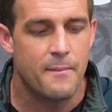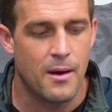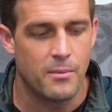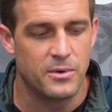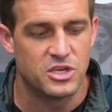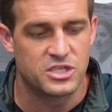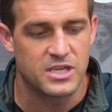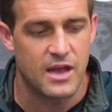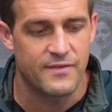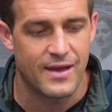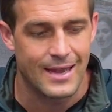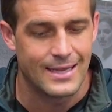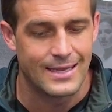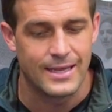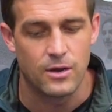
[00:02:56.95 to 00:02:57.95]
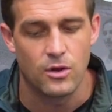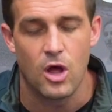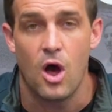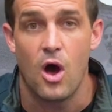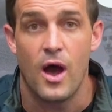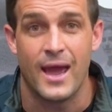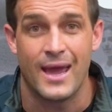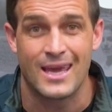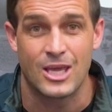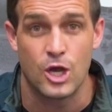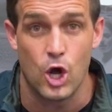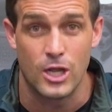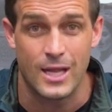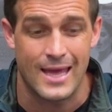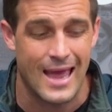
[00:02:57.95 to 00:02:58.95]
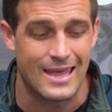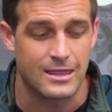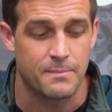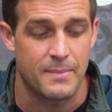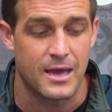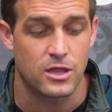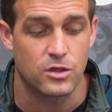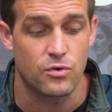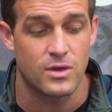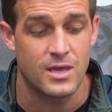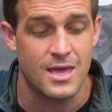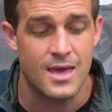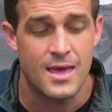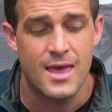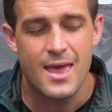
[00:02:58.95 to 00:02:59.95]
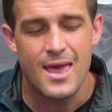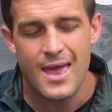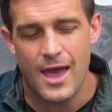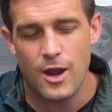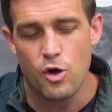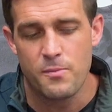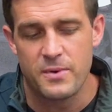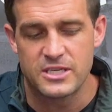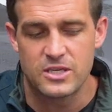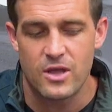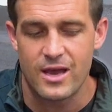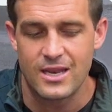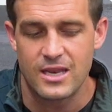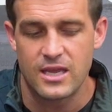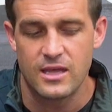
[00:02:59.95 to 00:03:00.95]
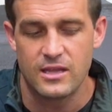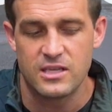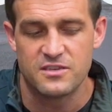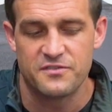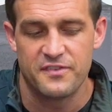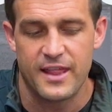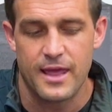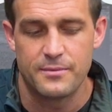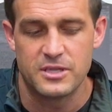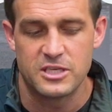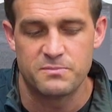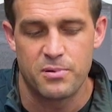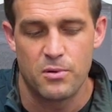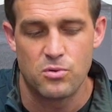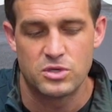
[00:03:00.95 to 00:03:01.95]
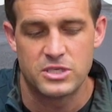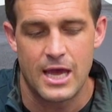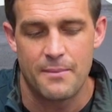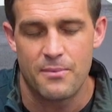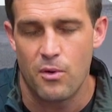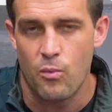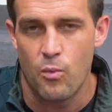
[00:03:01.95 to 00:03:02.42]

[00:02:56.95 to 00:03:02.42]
but we just have a little higher collar at the back through here, and almost like an Achilles flare with this pull tab.